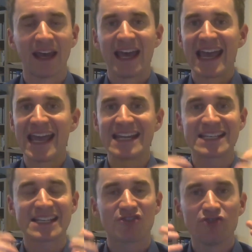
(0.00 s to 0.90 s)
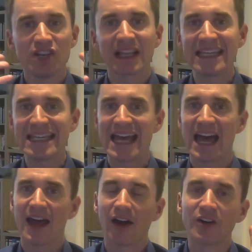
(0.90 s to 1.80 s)
it is really
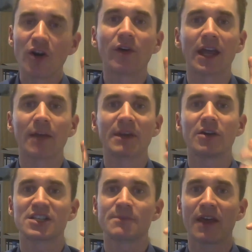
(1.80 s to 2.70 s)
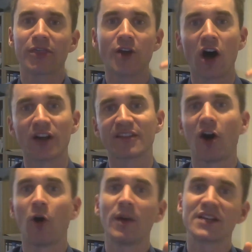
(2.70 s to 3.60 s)
annoying because my thoughts are
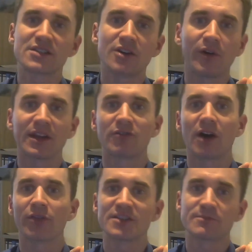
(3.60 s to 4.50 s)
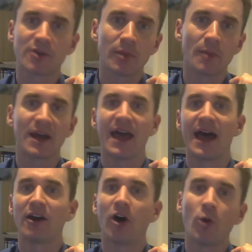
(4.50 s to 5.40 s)
always going around this problem I had,
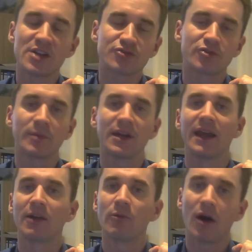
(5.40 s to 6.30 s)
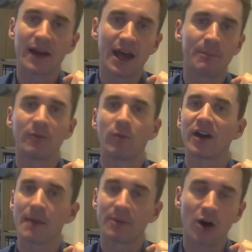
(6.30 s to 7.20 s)
always ruminating what
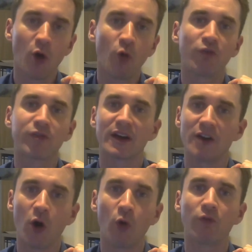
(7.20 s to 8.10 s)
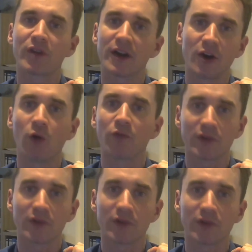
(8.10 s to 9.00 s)
happened over and over and over
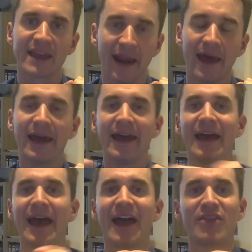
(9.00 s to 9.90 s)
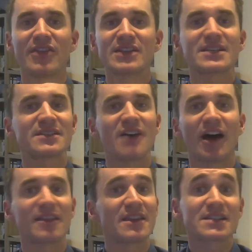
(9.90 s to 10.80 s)
again. Yeah. And this is
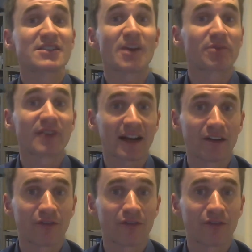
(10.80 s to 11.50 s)
not productive.